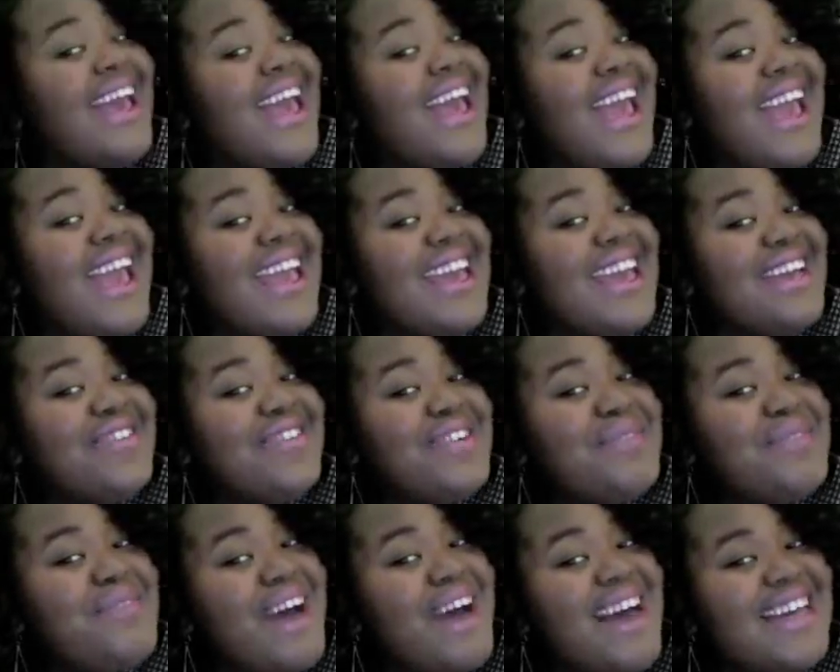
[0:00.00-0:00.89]
Hey
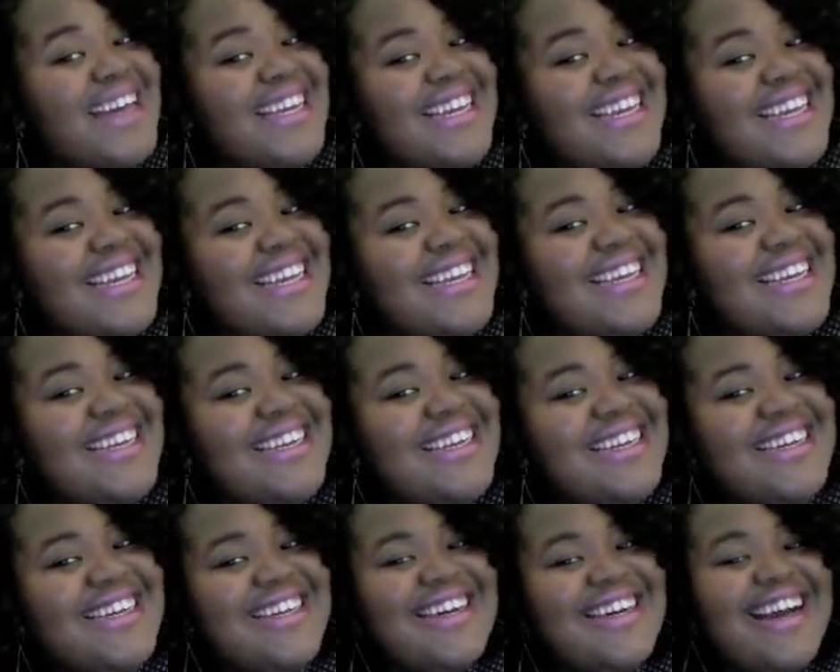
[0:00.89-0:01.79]
everybody,
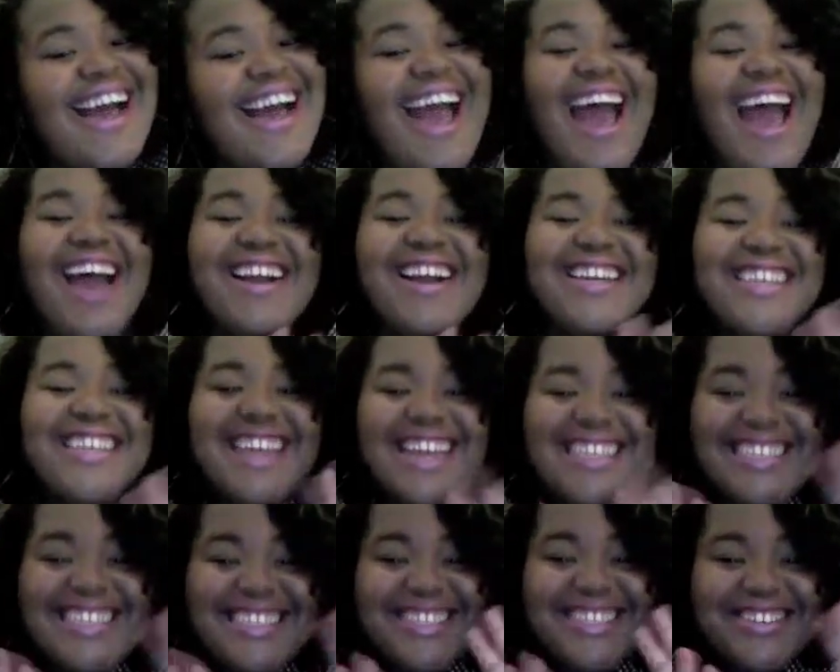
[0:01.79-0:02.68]
how are you
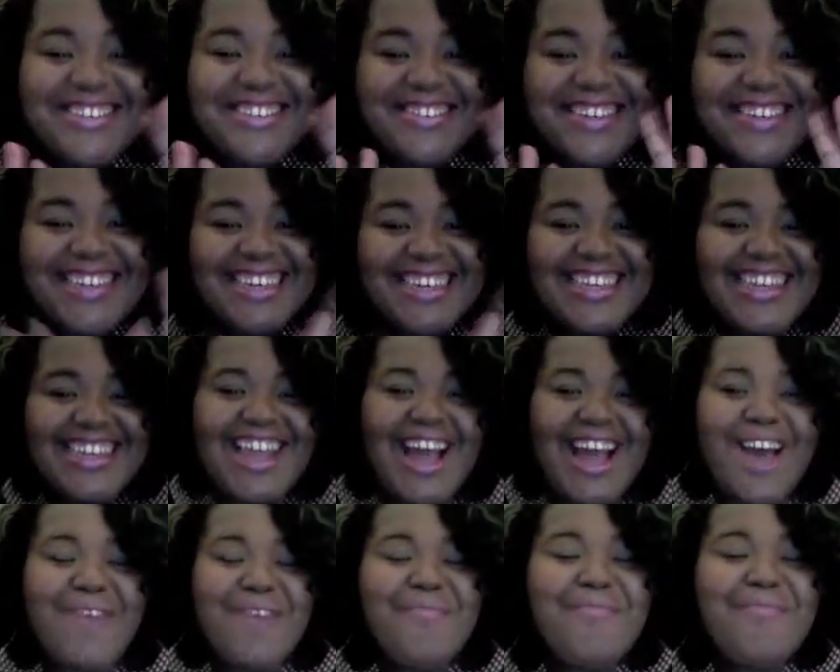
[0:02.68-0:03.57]
guys doing?
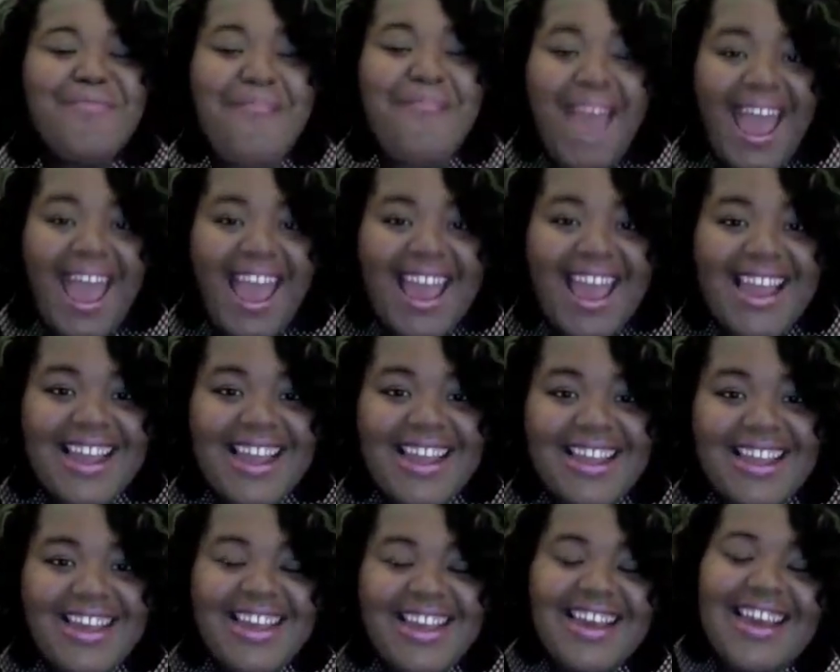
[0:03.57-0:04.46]
I'm
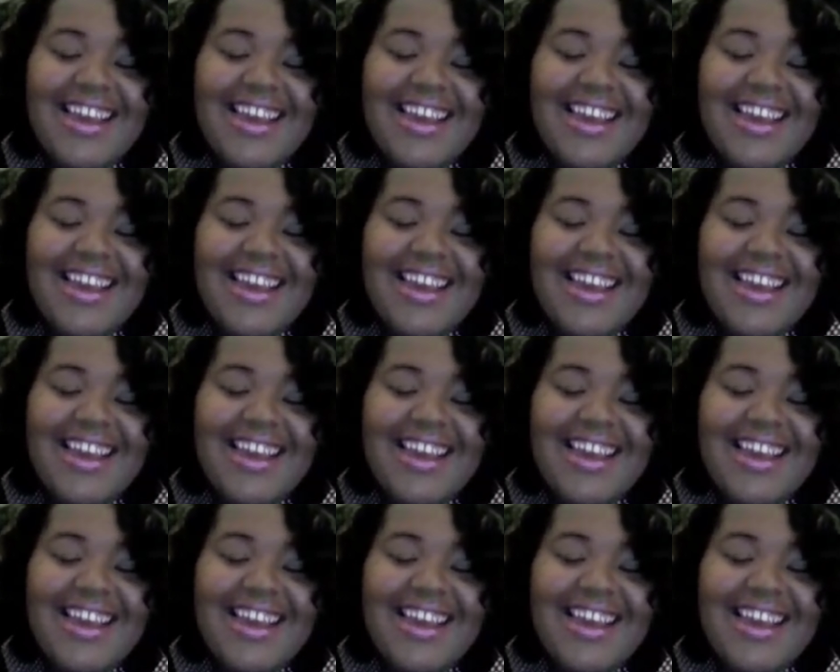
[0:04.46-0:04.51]
back.